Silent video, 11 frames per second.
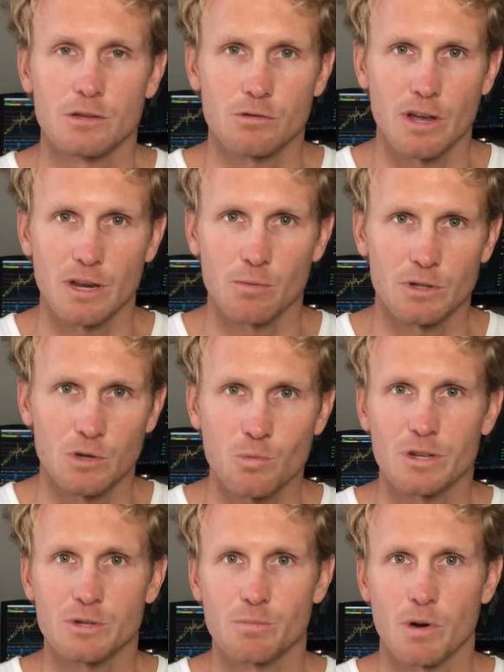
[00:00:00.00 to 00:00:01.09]
trading with too
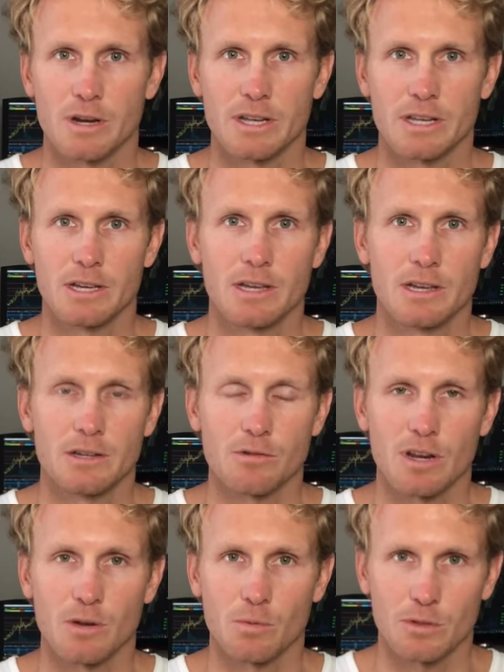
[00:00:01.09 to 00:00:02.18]
much money,
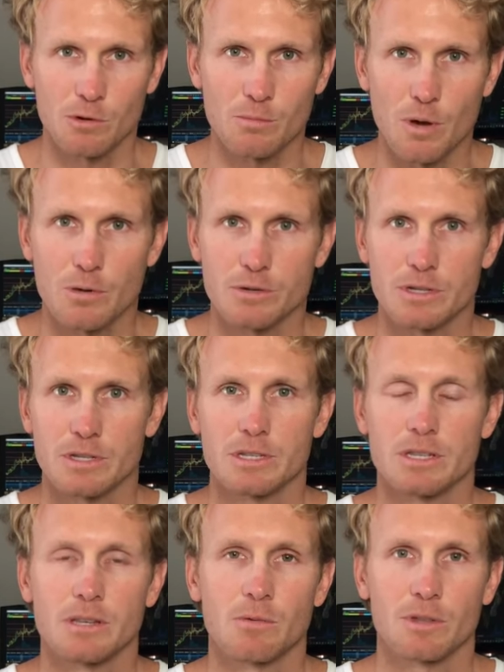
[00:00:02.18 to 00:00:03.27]
trading with their emotions,